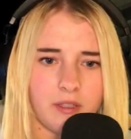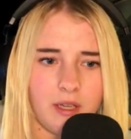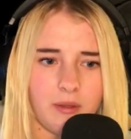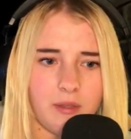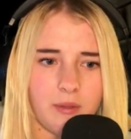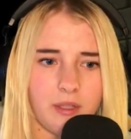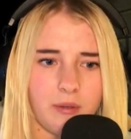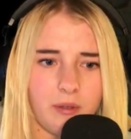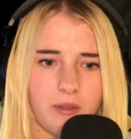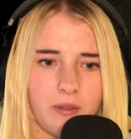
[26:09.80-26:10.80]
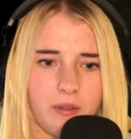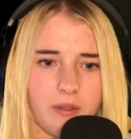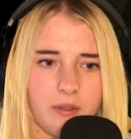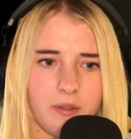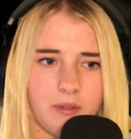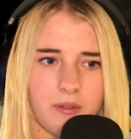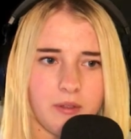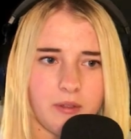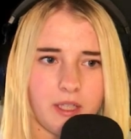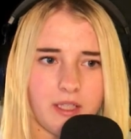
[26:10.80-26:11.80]
Yeah, there we go.
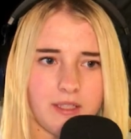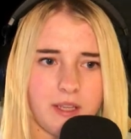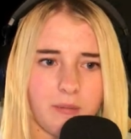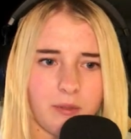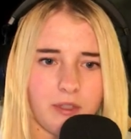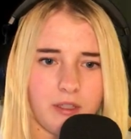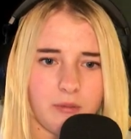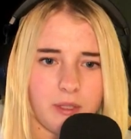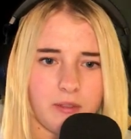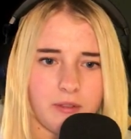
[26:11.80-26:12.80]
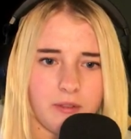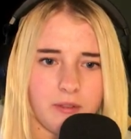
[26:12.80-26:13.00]
Okay, let's aim on the other one.